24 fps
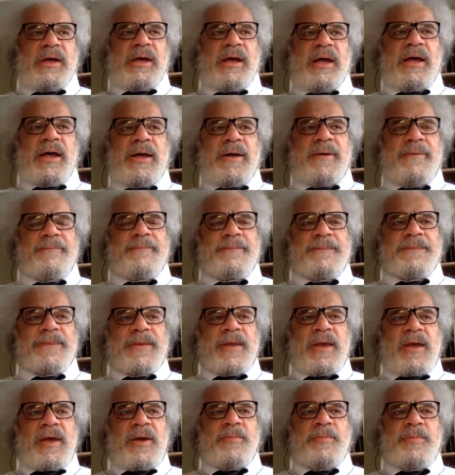
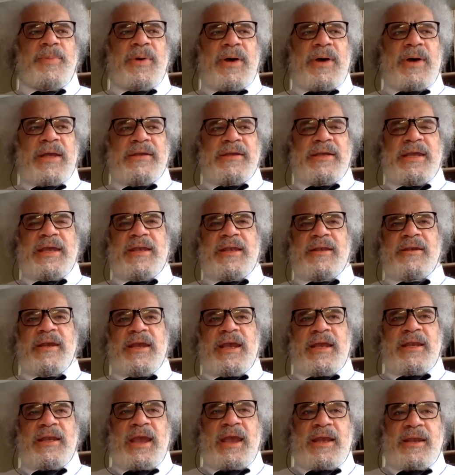But
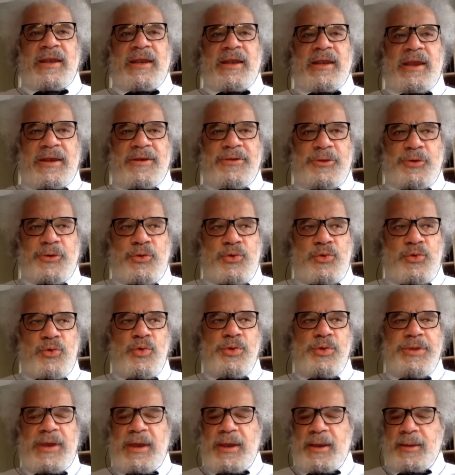in
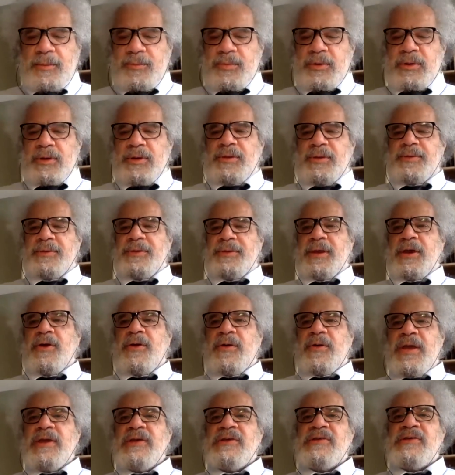through them,
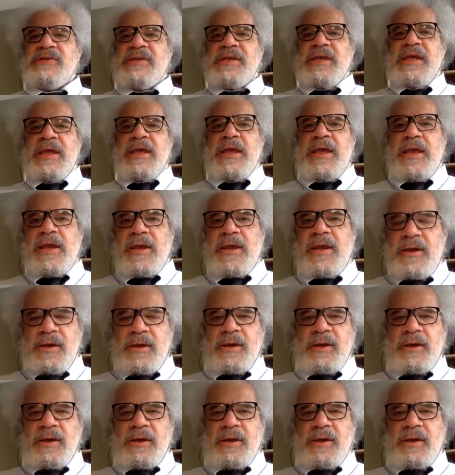there is the